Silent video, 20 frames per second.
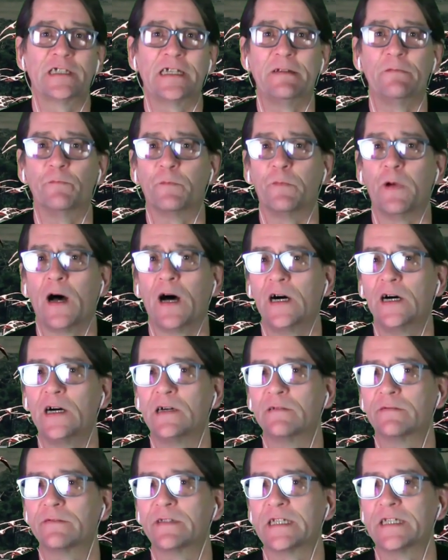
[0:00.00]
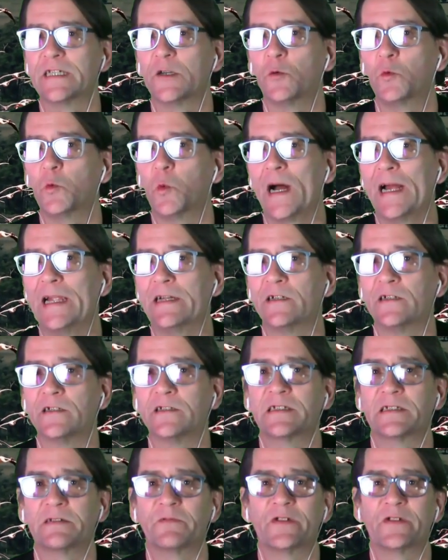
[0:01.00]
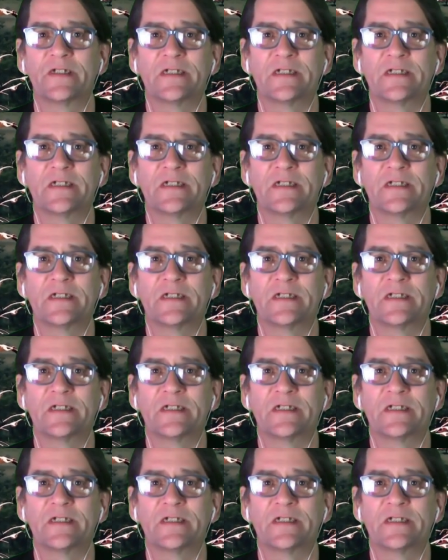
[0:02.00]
evolved in the wilds of